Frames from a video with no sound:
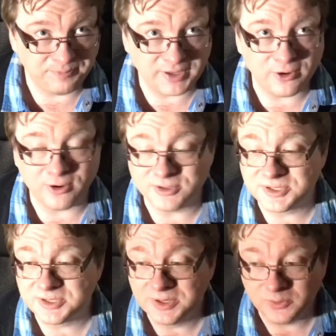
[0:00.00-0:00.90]

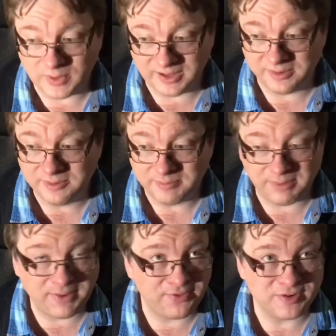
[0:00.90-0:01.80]
because, well, my
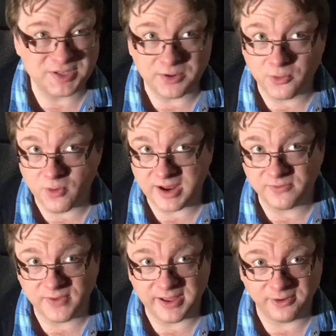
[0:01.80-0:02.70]
mother is a great
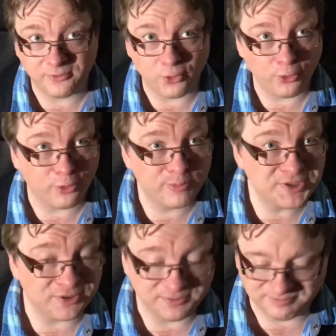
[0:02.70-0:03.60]
fan of Roy
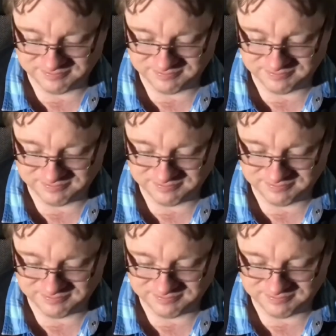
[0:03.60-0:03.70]
Orbison.